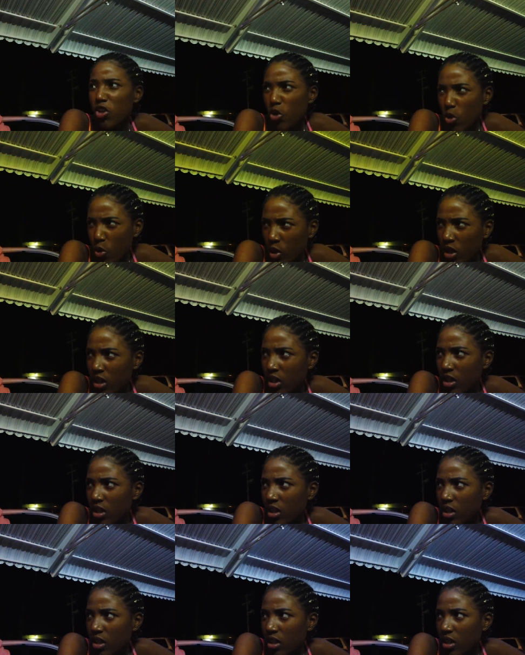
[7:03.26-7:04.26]
You,
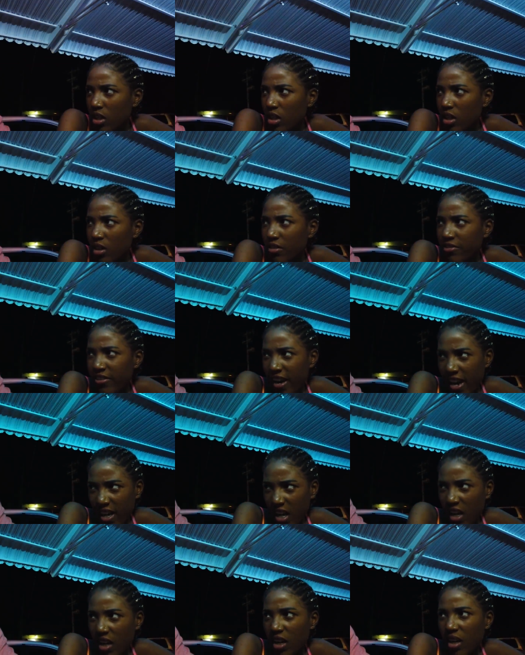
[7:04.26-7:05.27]

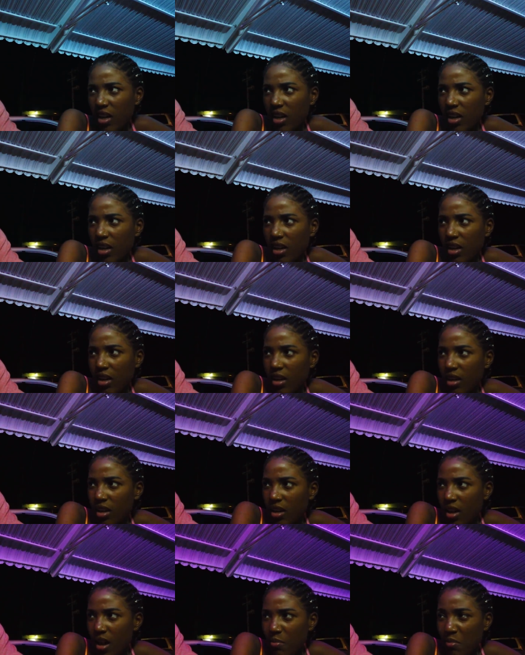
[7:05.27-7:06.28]
Friday.
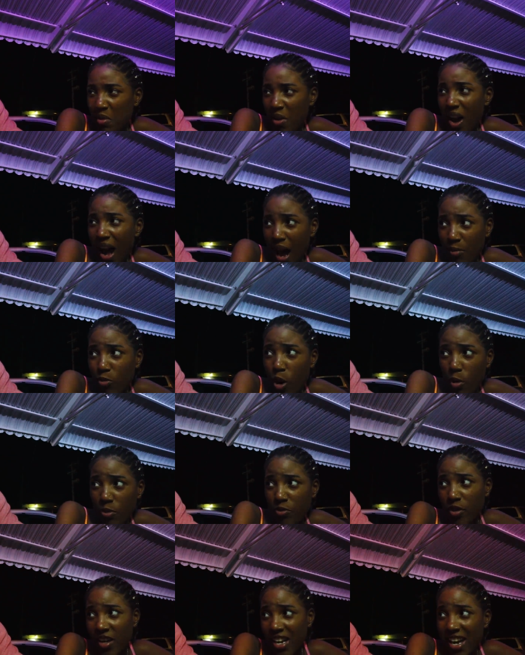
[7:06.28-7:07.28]
Huh? Oh, I'm
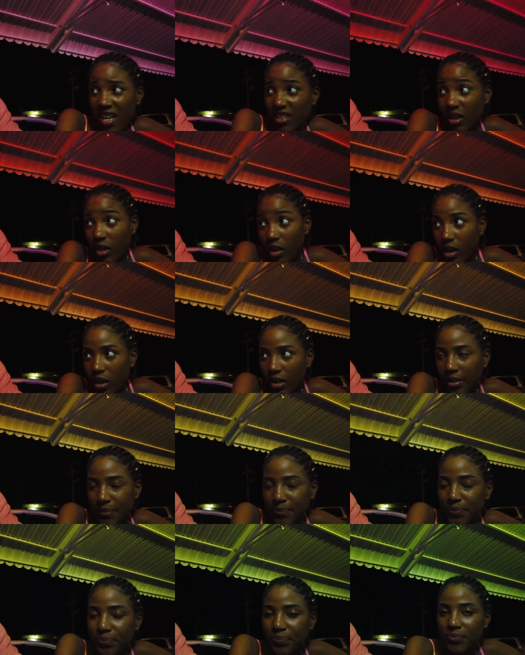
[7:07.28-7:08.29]
coming for you eight o'clock.
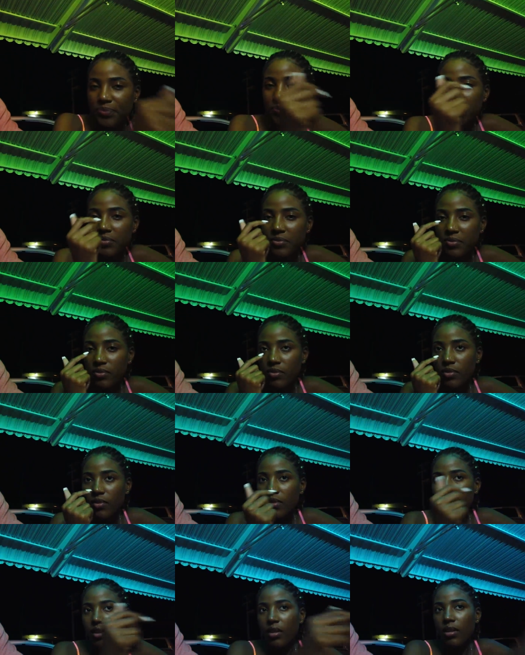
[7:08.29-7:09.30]
Purpose of the time
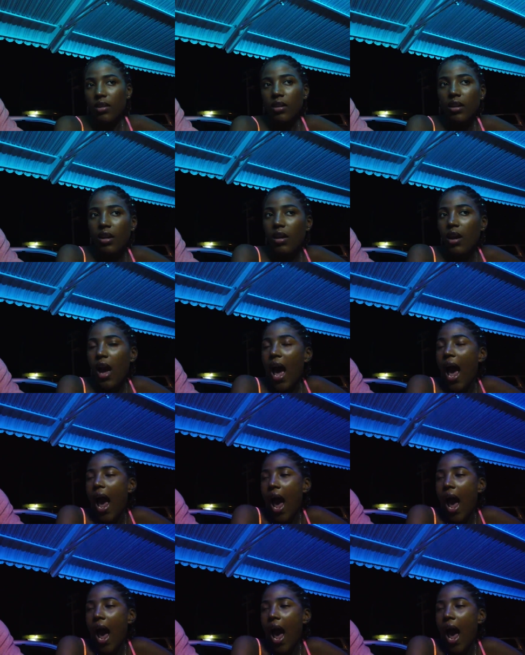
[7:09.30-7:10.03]
you're always late.